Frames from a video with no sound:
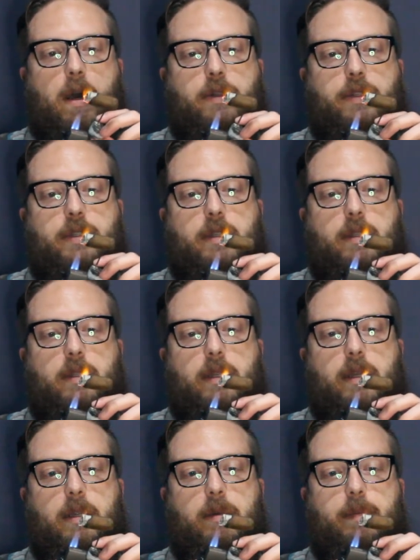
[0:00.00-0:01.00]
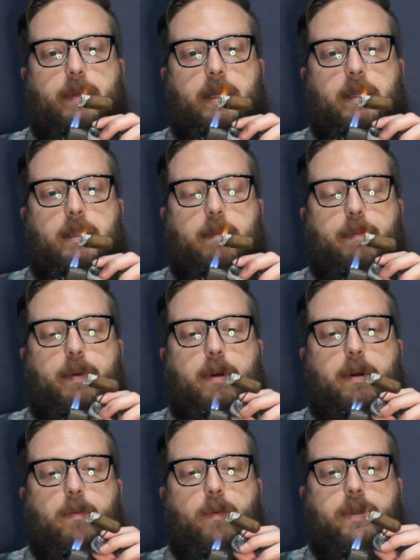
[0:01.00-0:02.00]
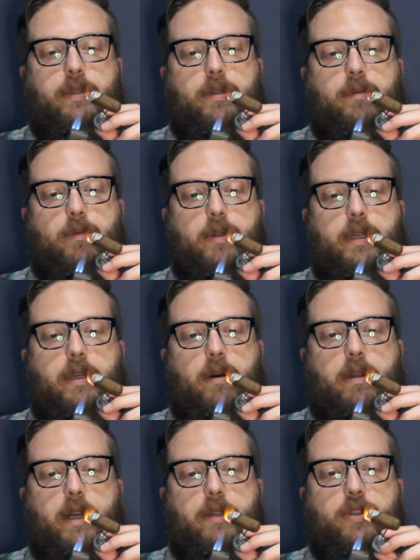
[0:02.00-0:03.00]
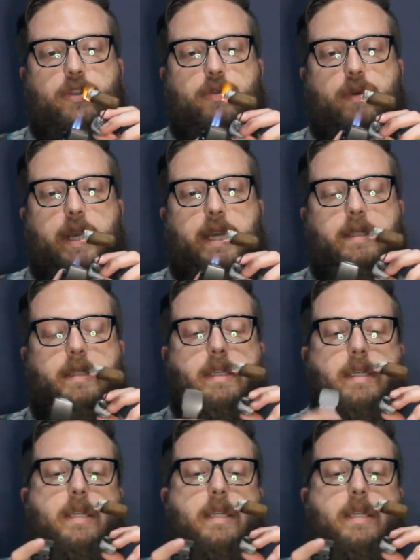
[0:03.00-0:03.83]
Just a little bit. The burn wasn't really all that straight,